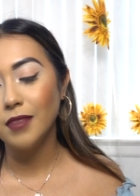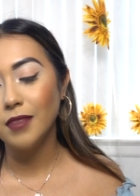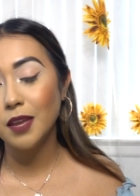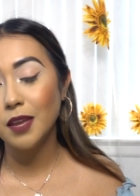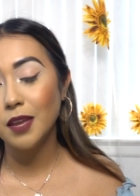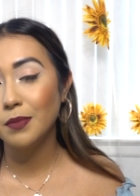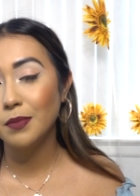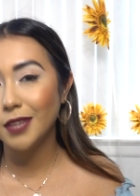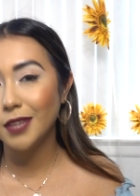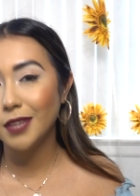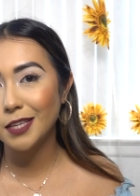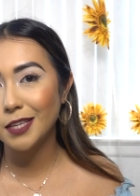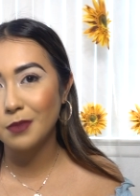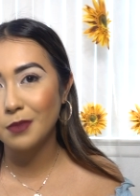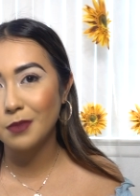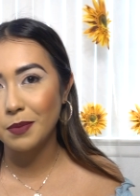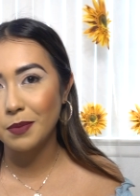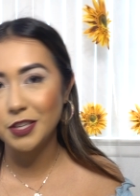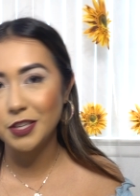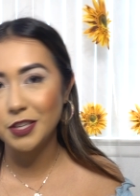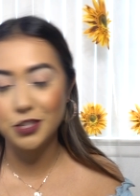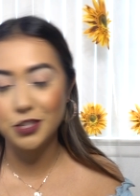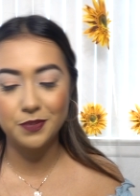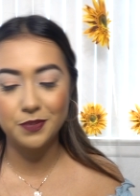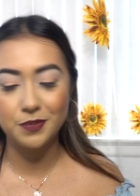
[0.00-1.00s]
But that's my
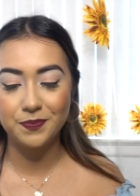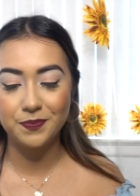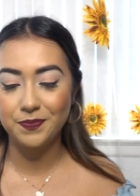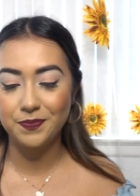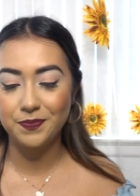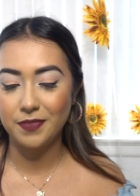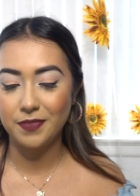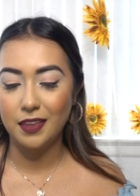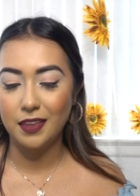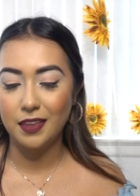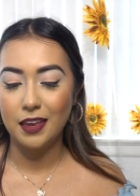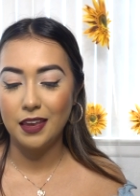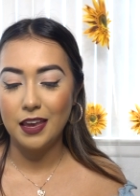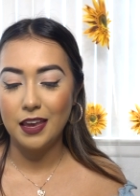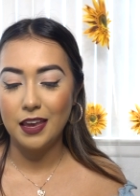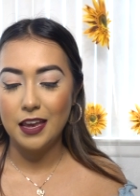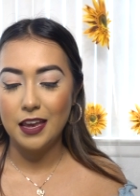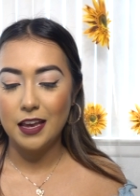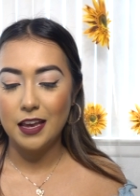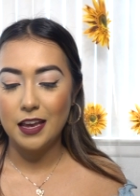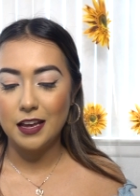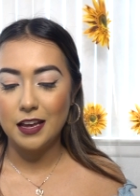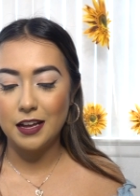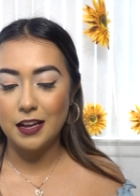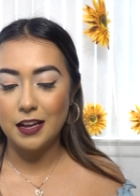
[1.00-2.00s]
major.
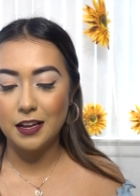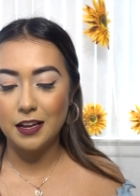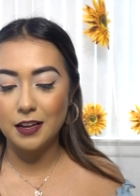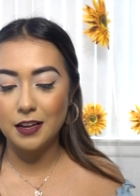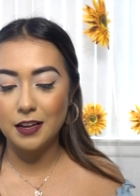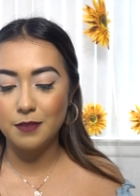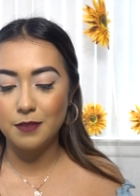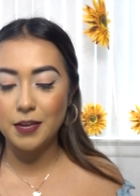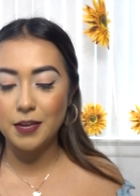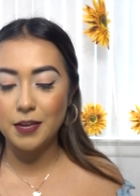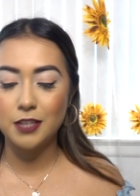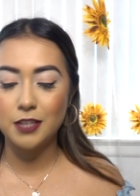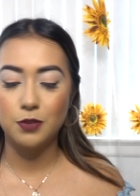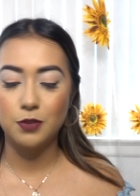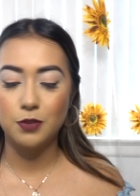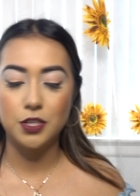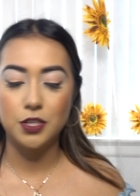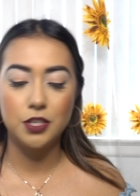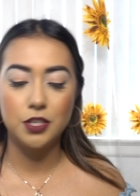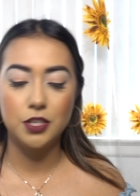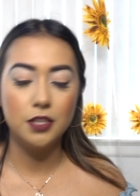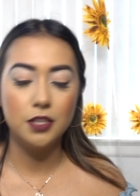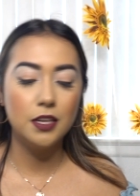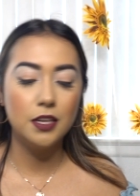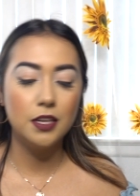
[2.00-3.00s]
Next
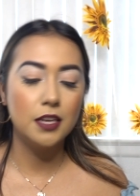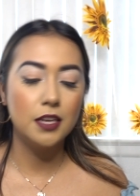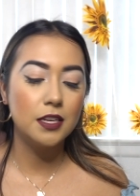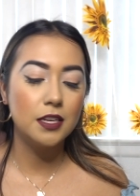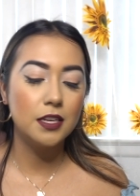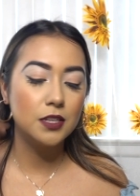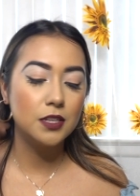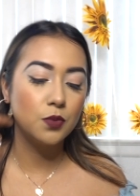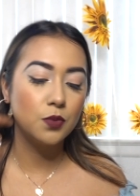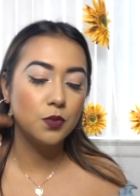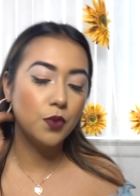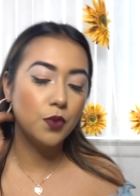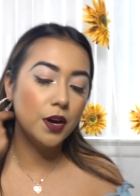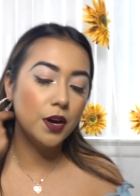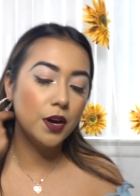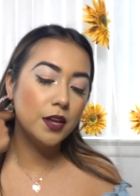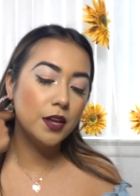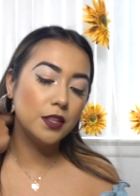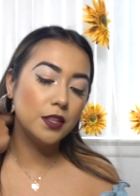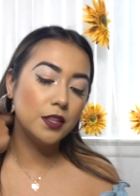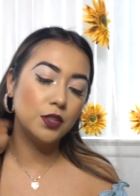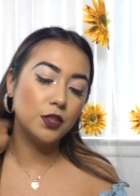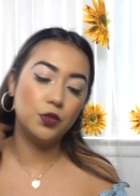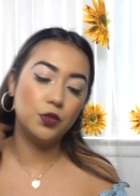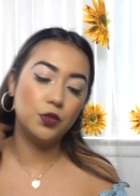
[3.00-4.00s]
question is,
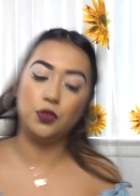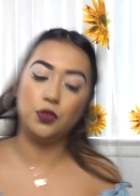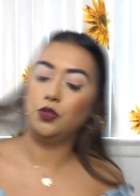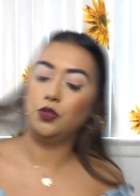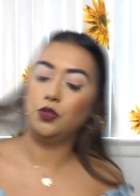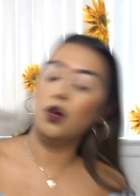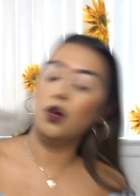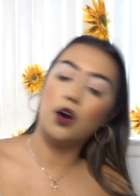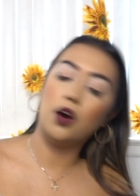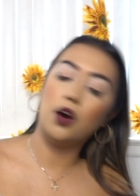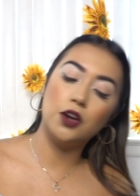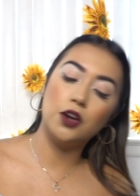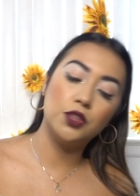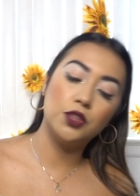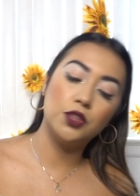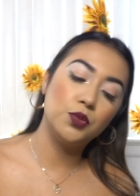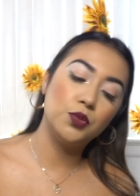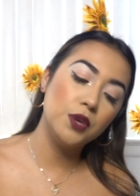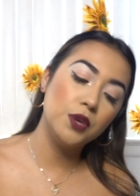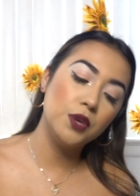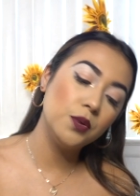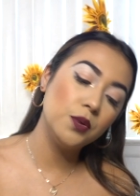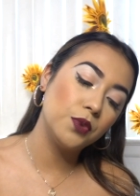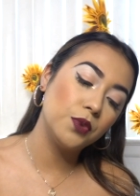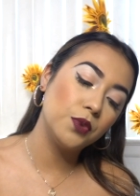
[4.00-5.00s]
what are
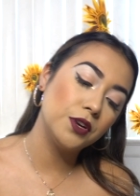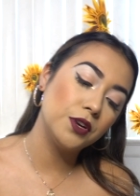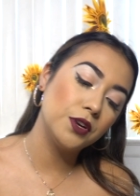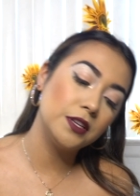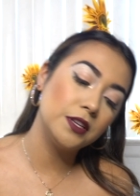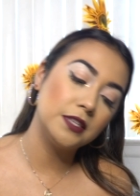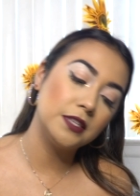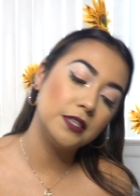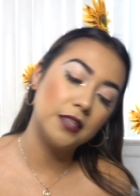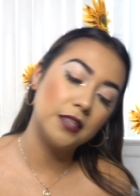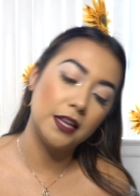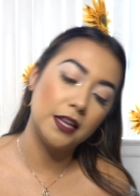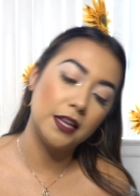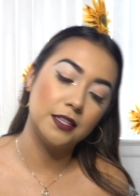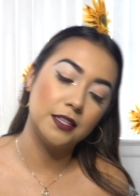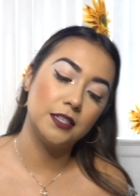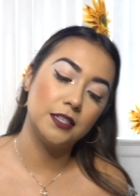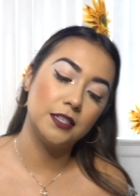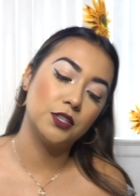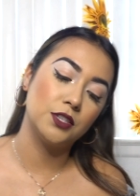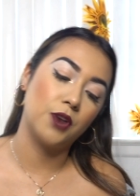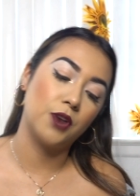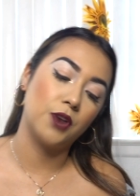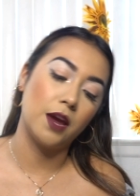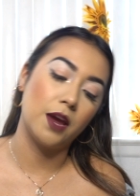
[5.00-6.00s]
3 words that
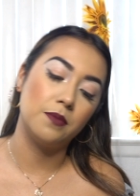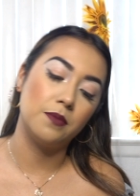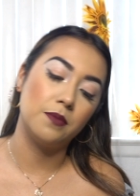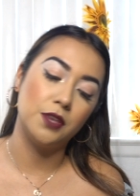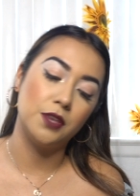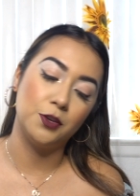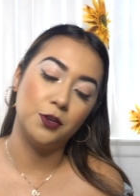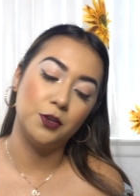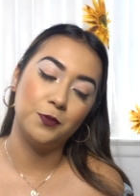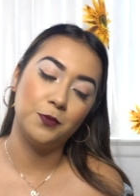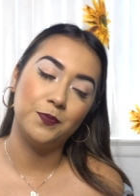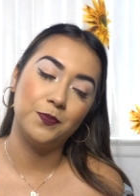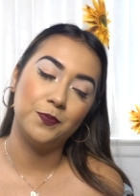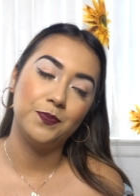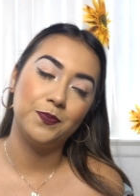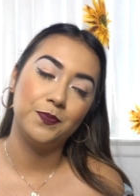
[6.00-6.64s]
describe you?